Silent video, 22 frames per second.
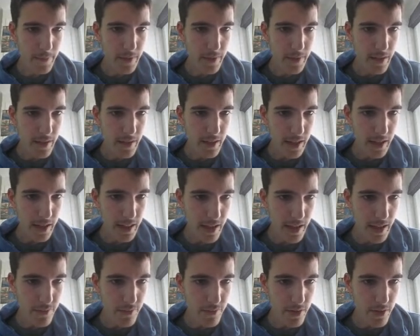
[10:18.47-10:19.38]

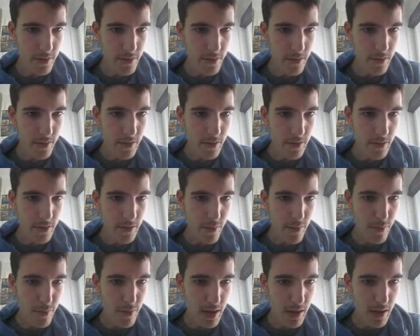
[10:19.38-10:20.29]
11,
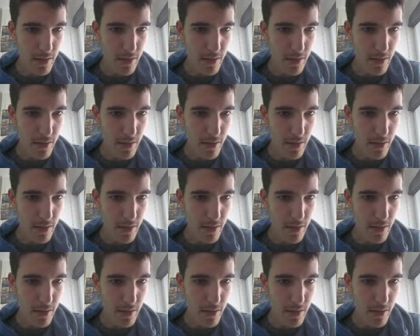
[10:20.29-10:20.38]
13,